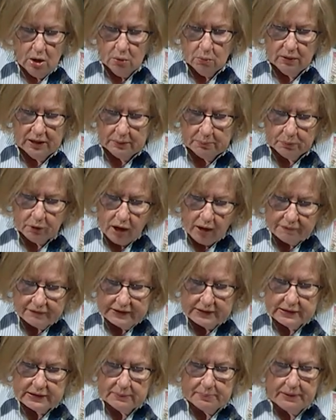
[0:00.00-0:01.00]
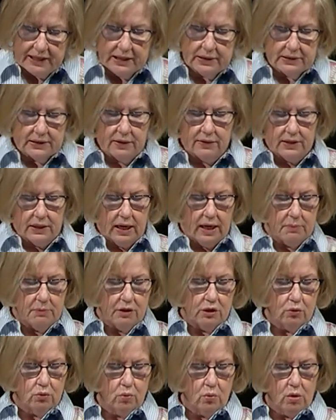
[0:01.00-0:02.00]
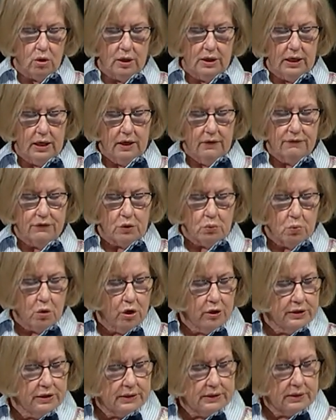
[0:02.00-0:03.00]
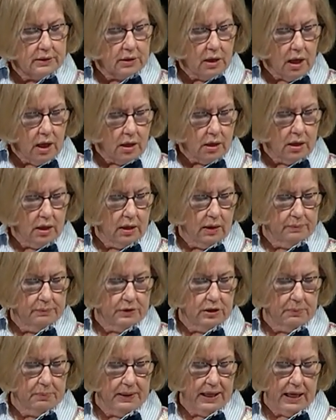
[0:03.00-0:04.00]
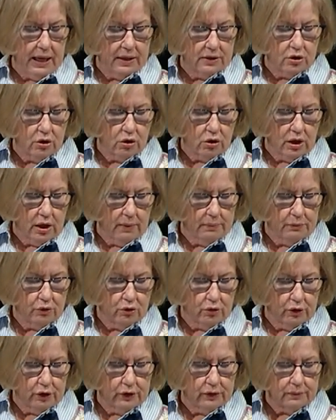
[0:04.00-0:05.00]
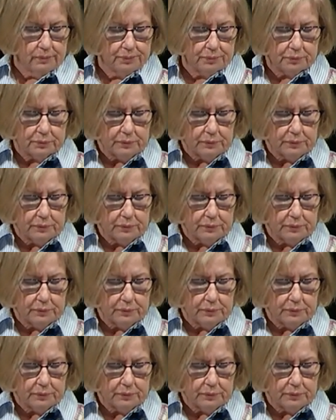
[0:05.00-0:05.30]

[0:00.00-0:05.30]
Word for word: When a prophet speaks in the name of the Lord, if the word does not come to pass or come true,